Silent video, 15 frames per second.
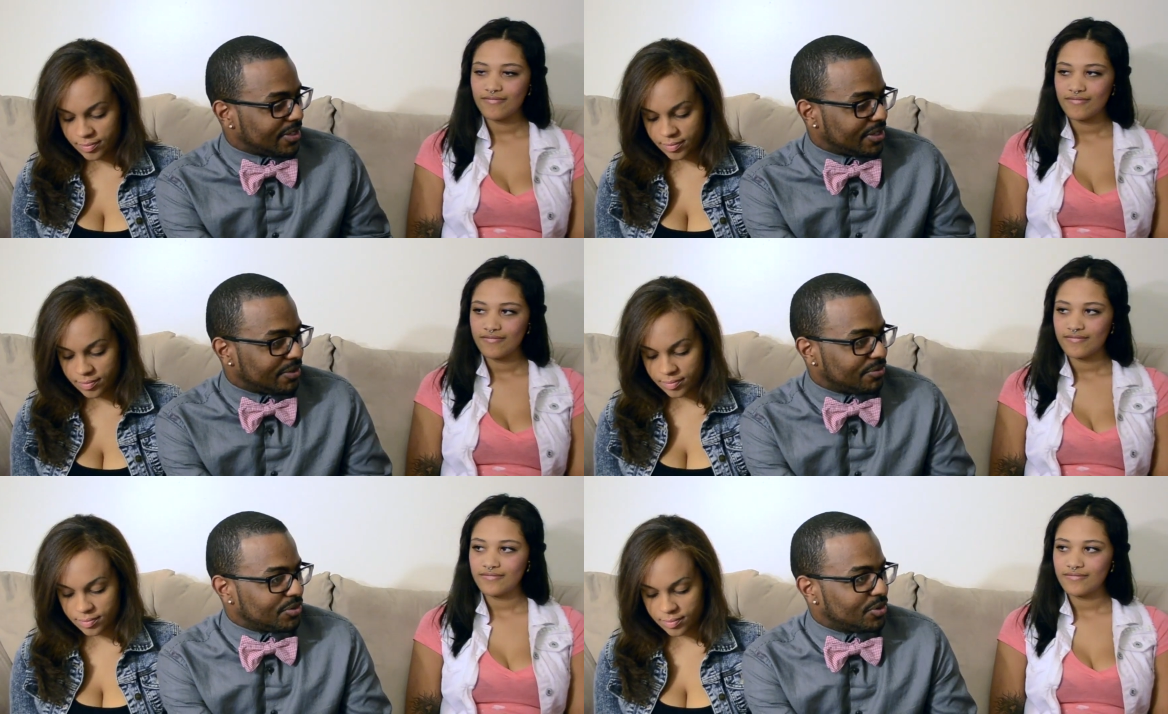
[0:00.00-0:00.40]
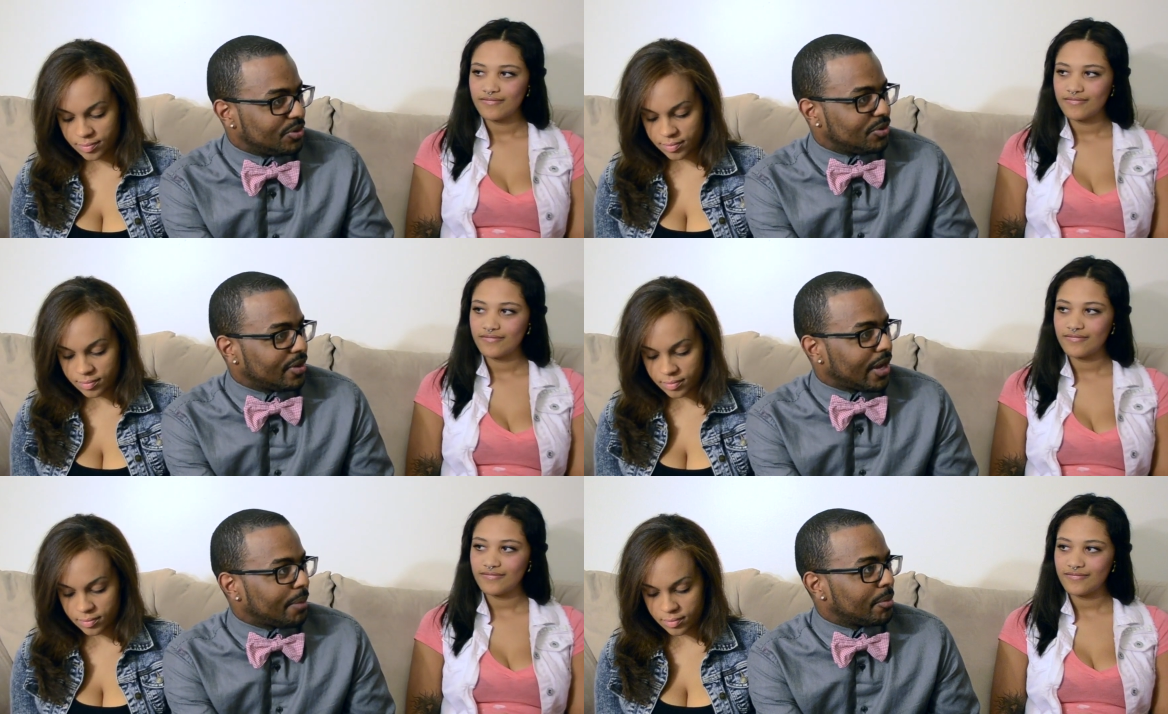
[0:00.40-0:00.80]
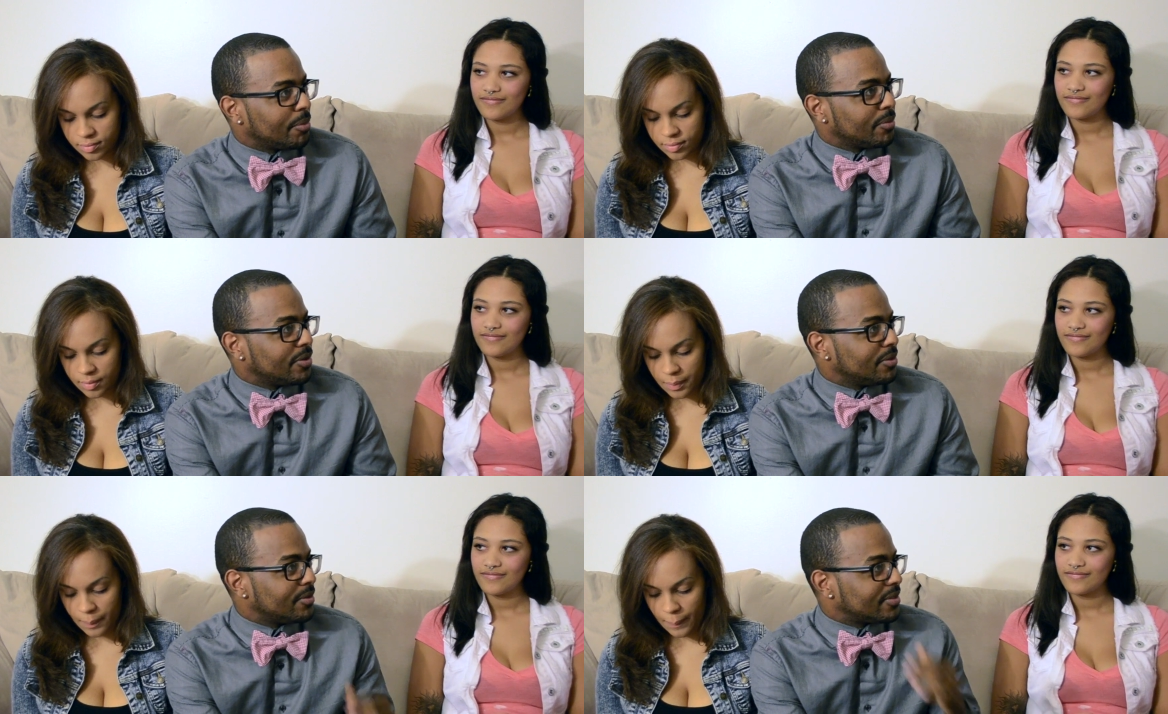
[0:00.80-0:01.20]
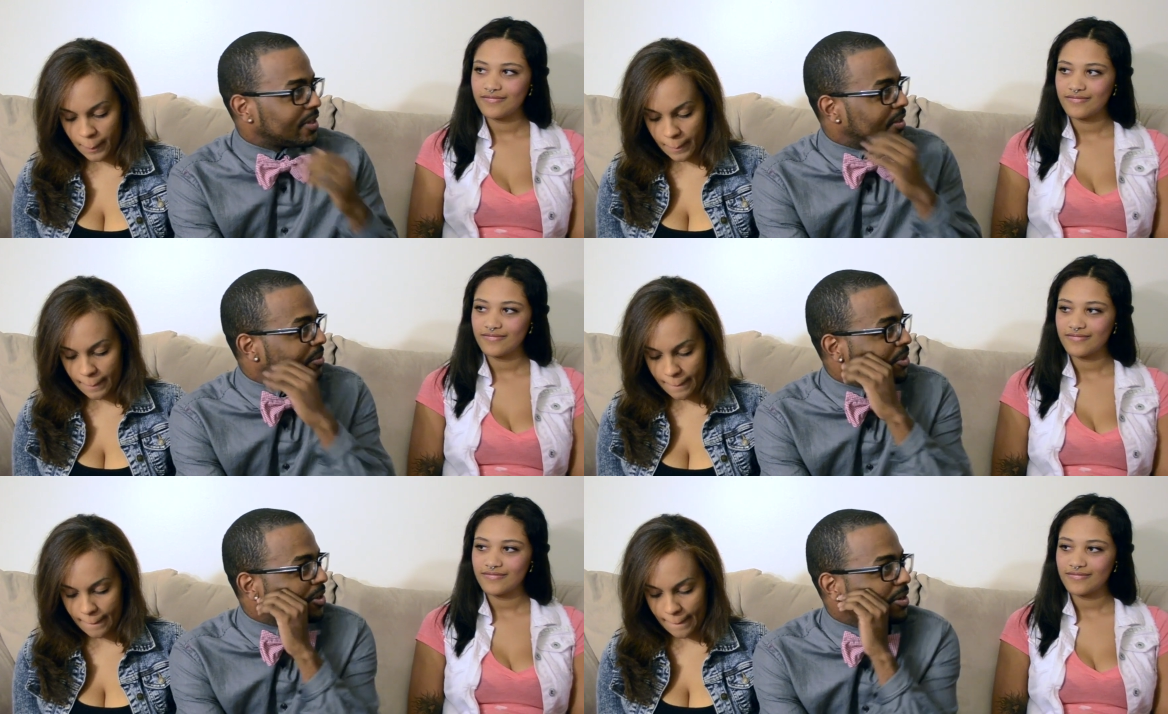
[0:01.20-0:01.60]
Speaker 1: Liv, I remember you
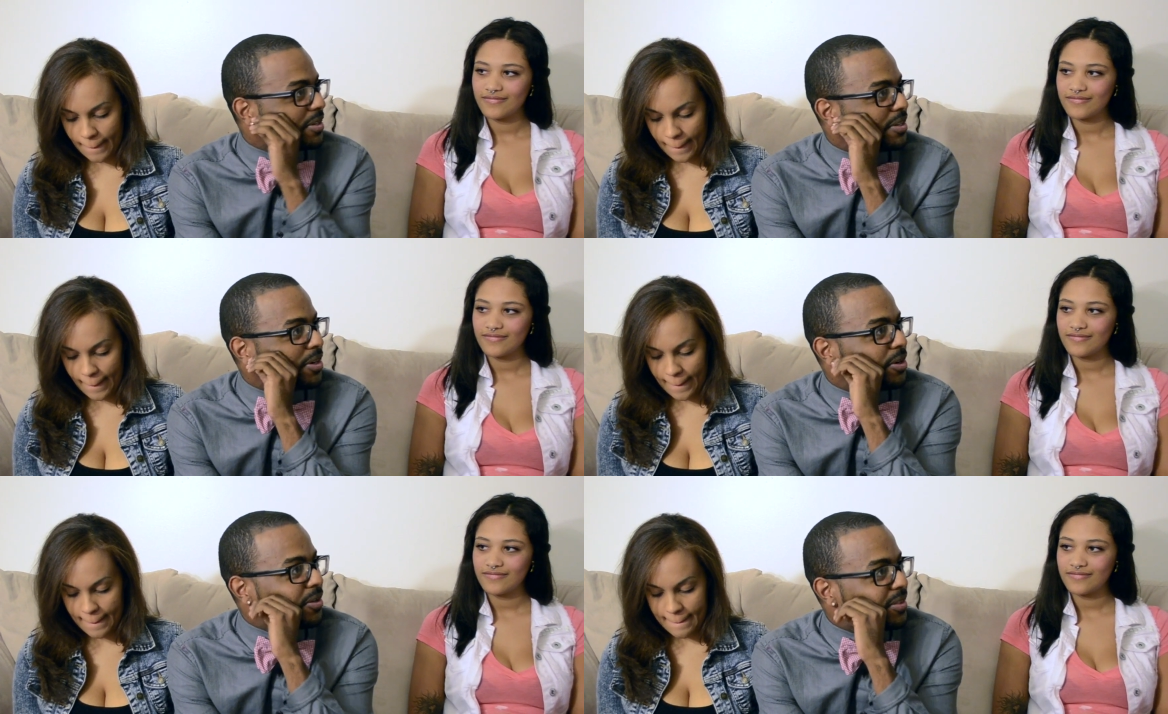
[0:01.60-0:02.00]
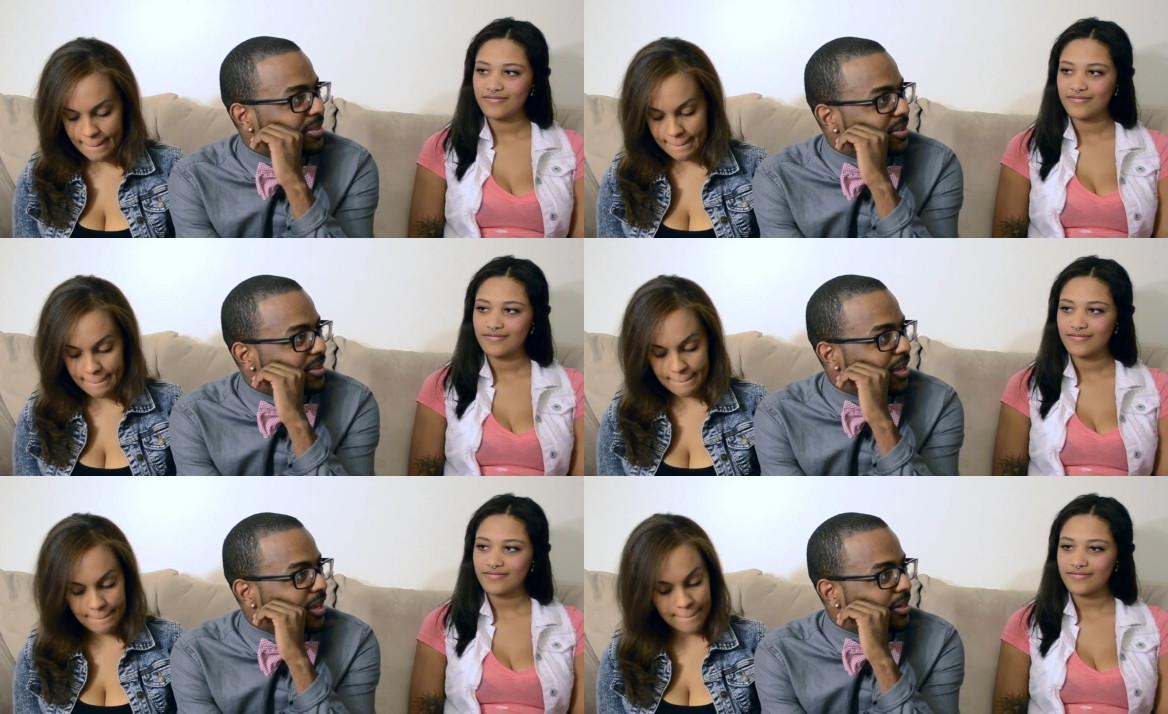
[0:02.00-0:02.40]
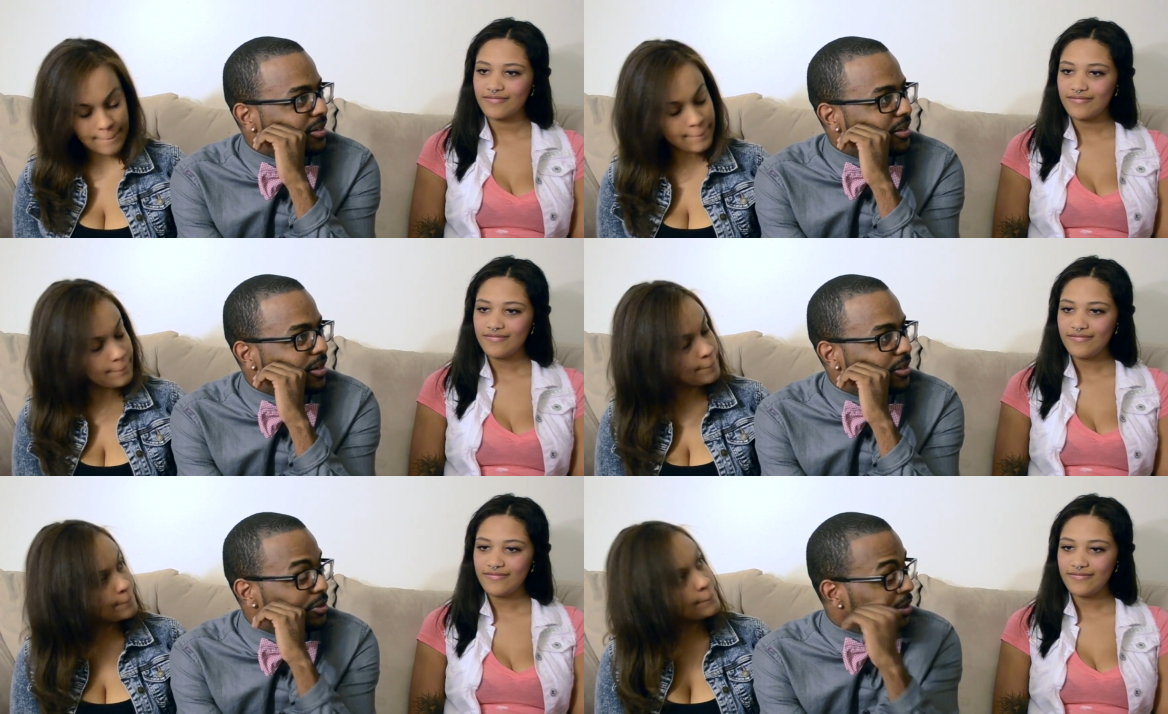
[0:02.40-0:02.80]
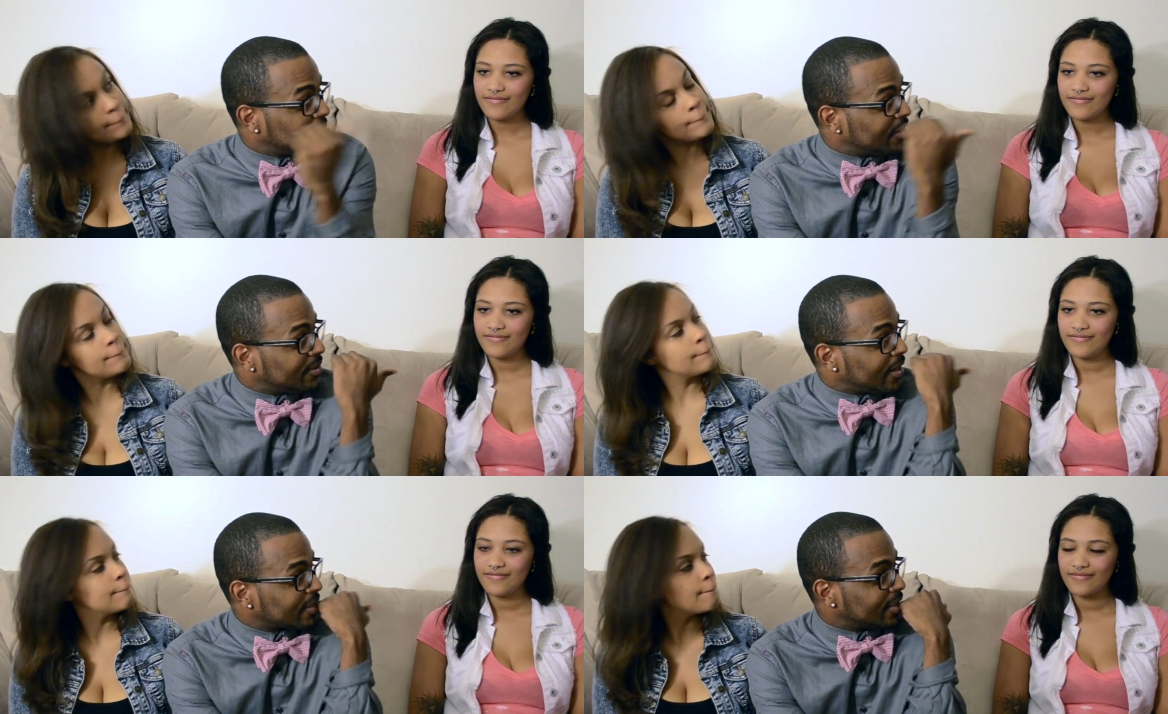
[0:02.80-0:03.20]
telling me earlier that uh, you
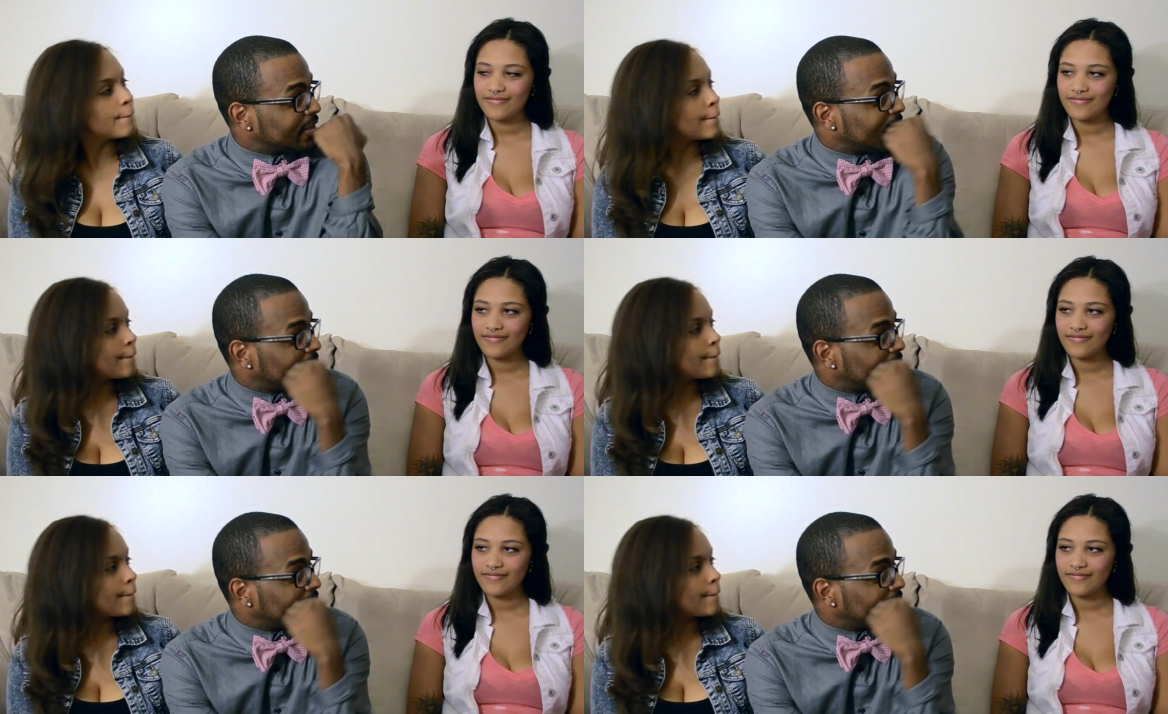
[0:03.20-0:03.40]
you actually